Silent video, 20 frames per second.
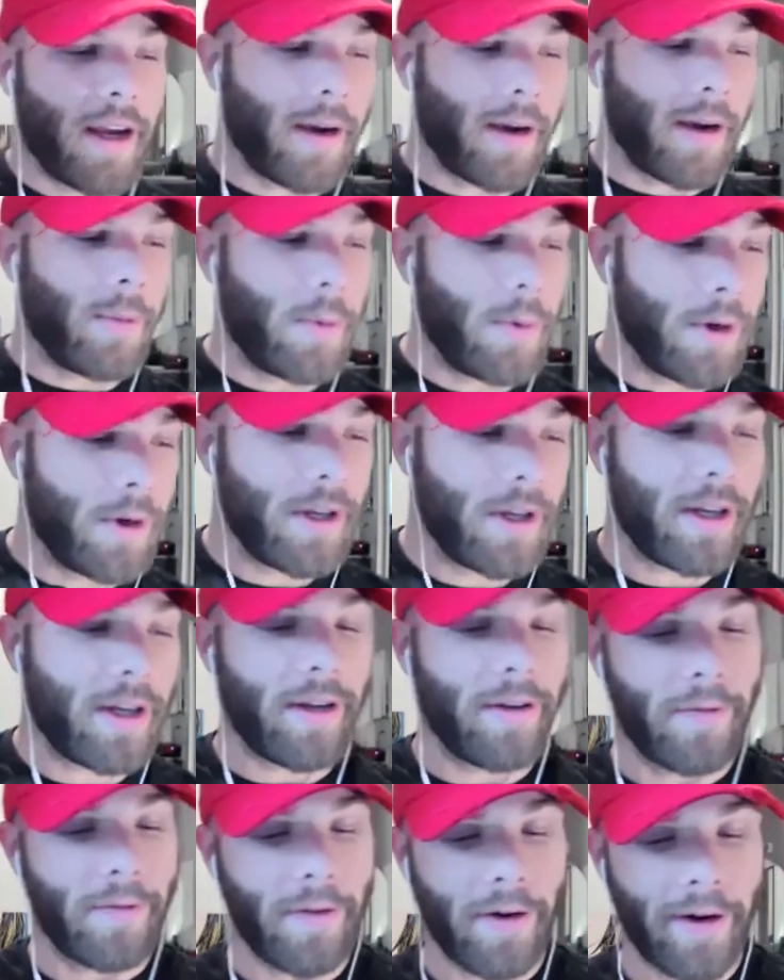I
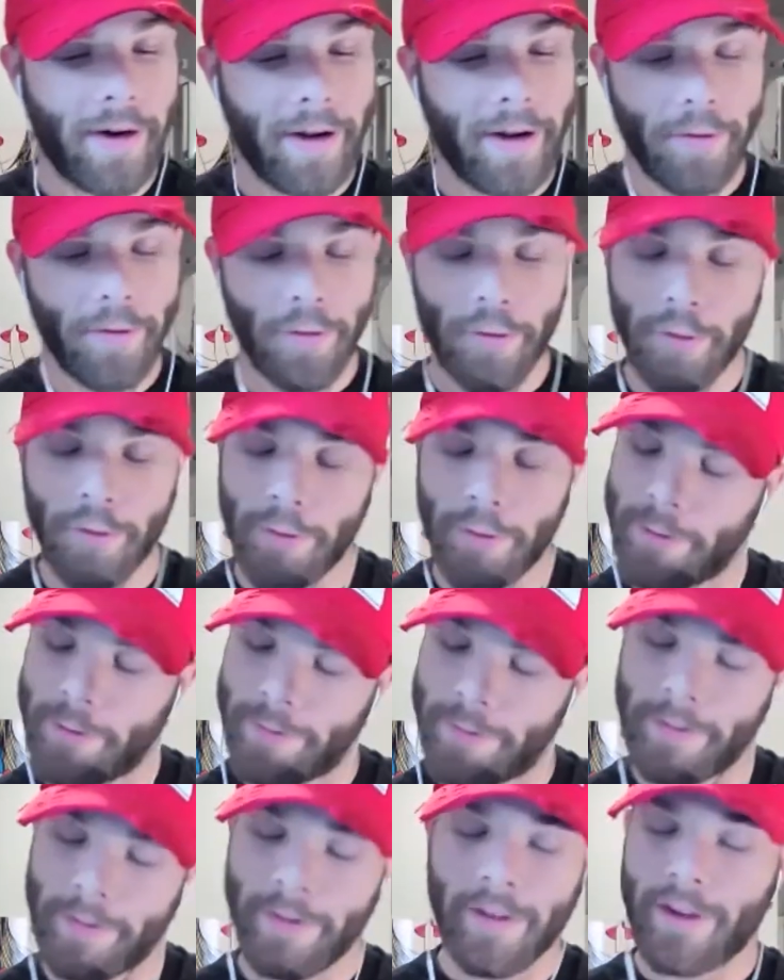would if
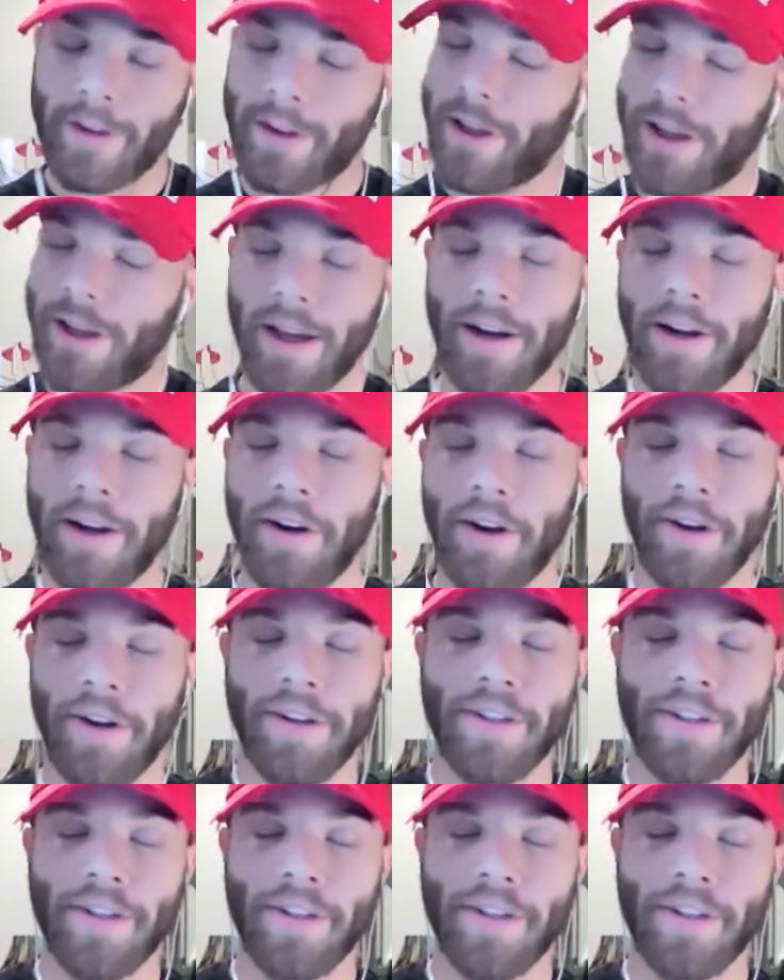I don't know.